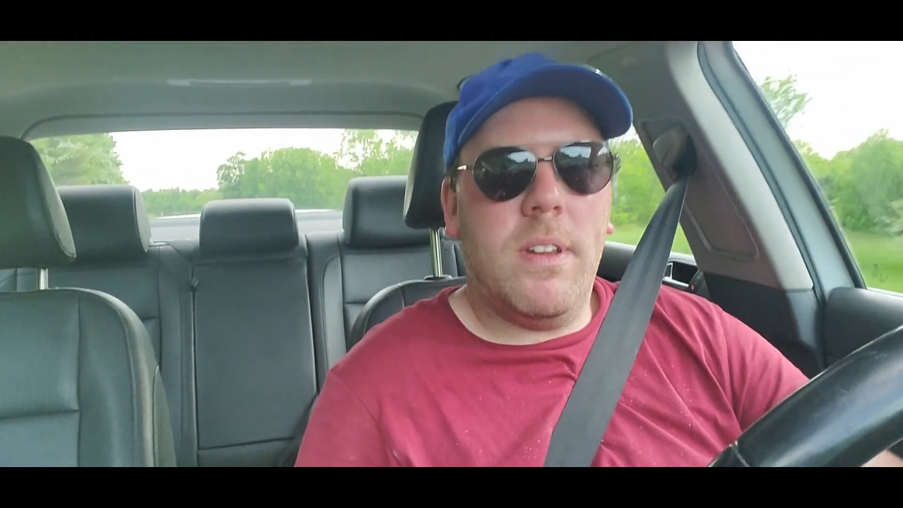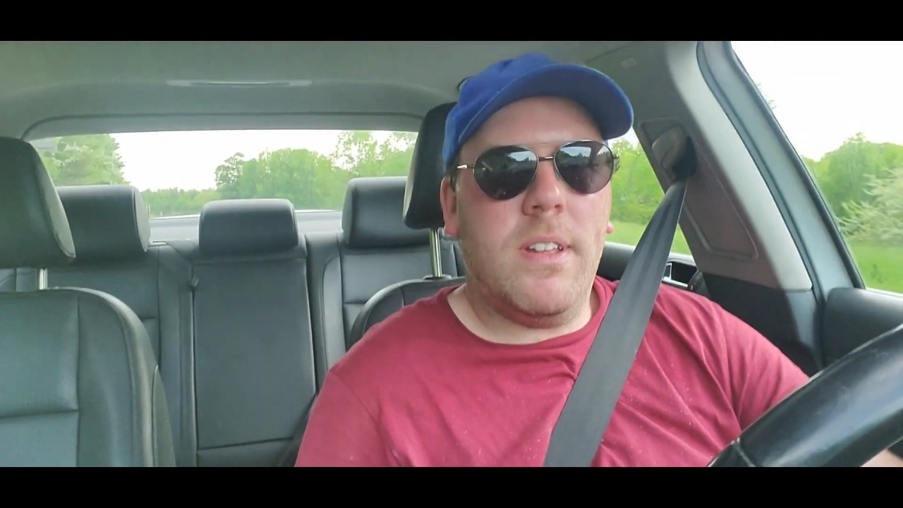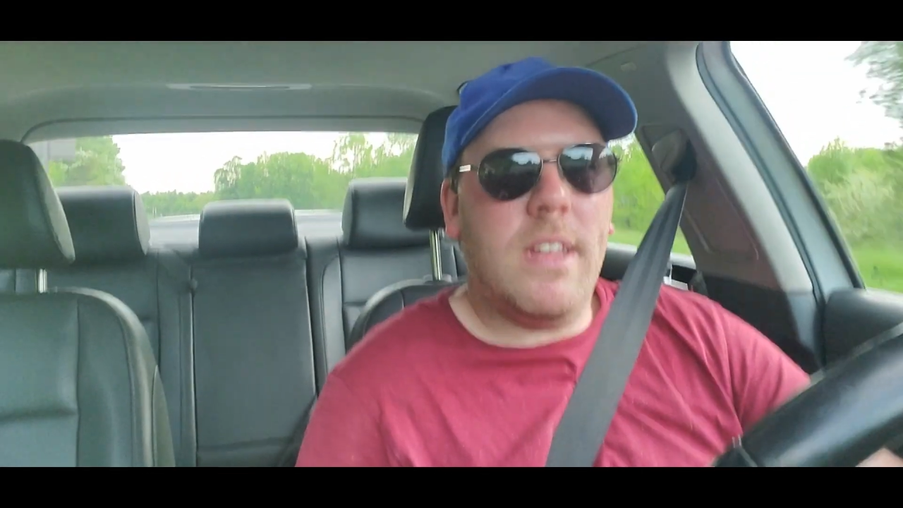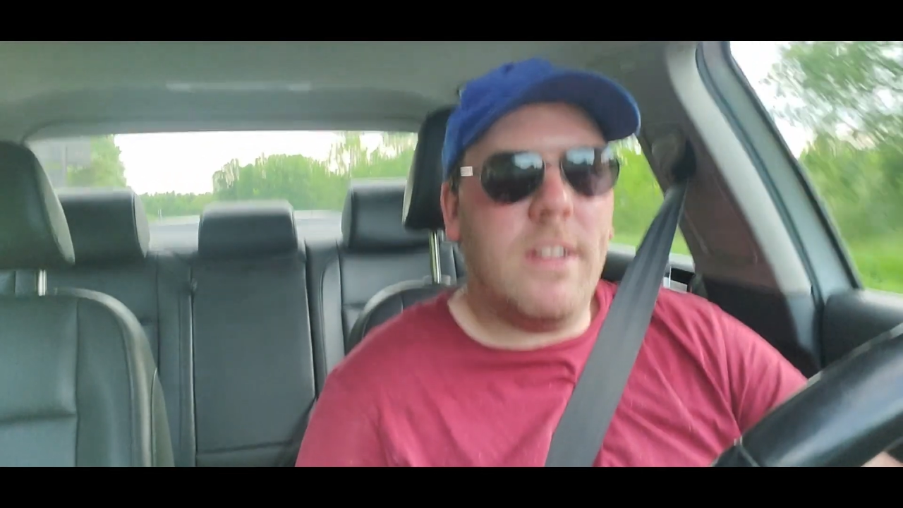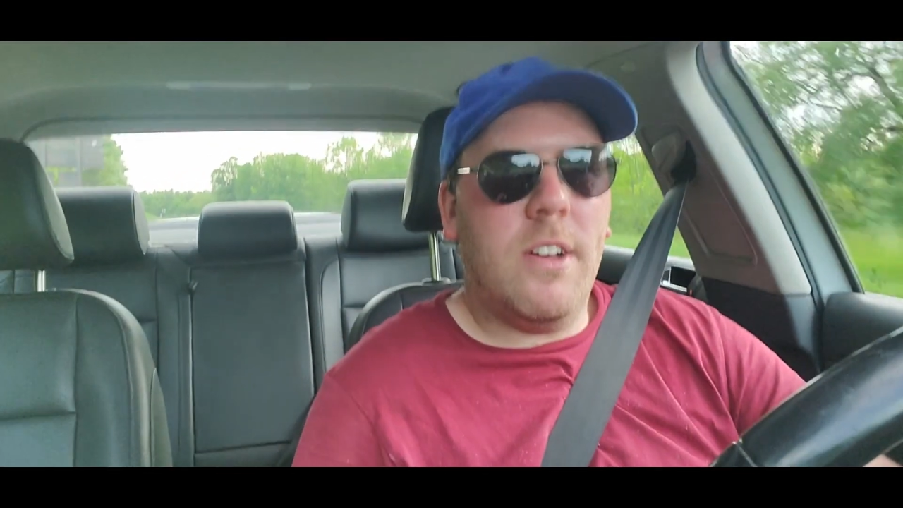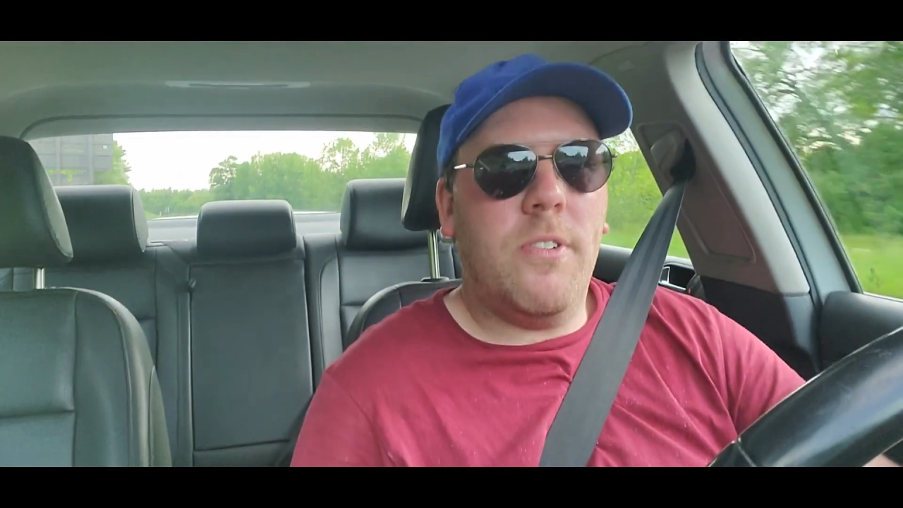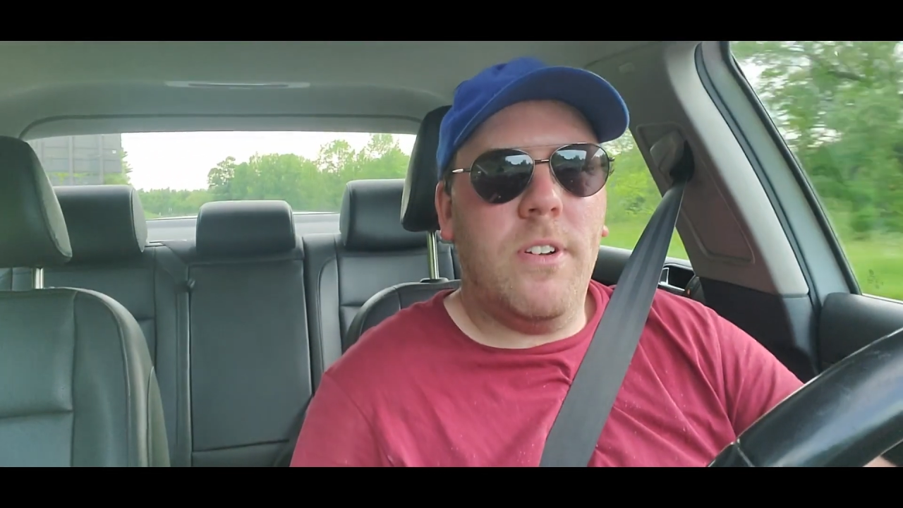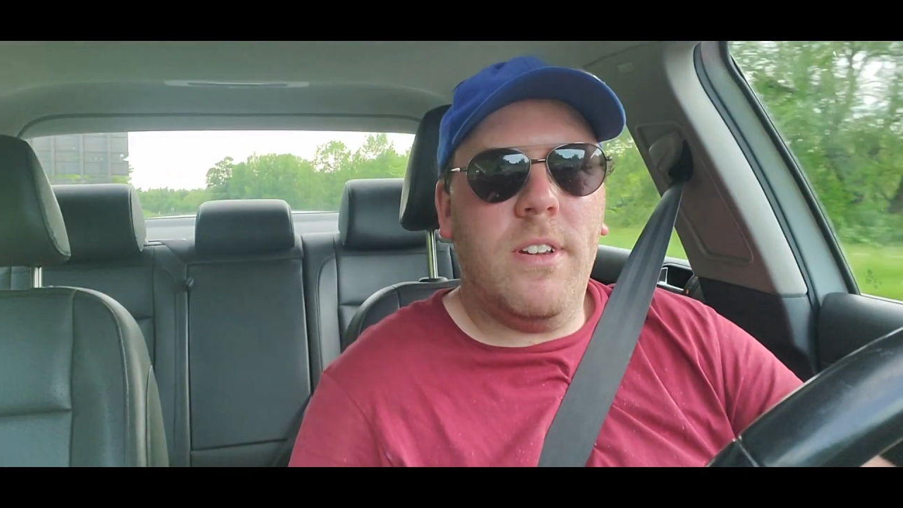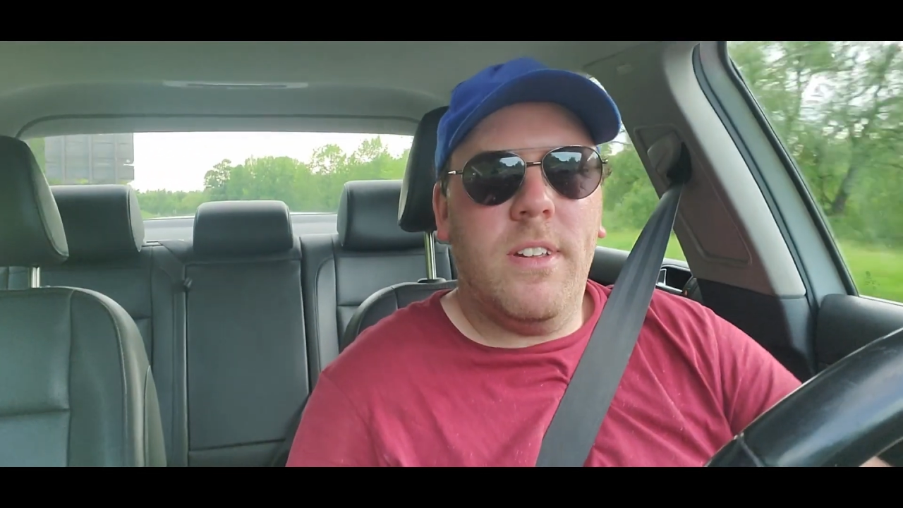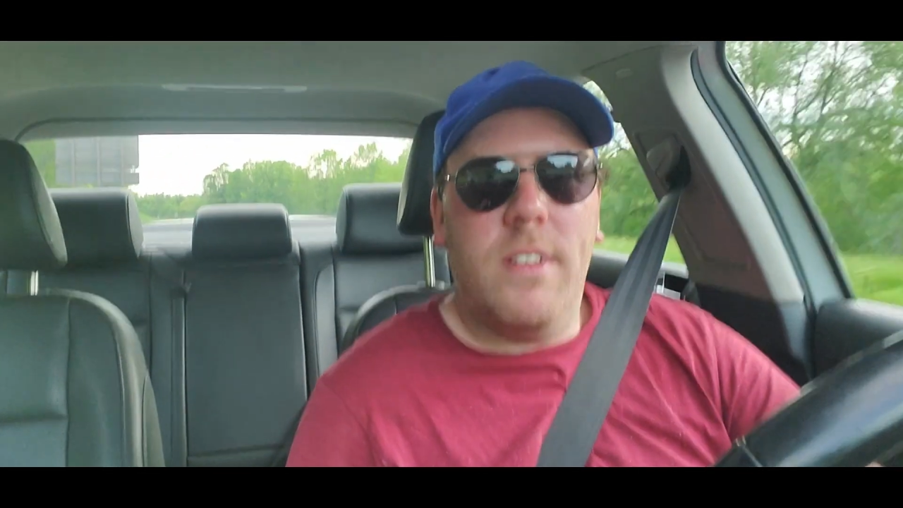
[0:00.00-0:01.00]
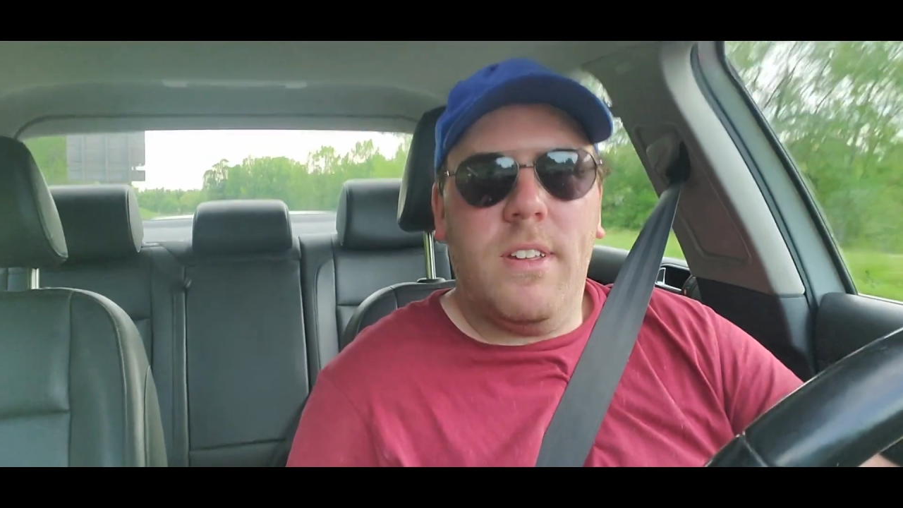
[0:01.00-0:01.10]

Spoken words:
going to get going.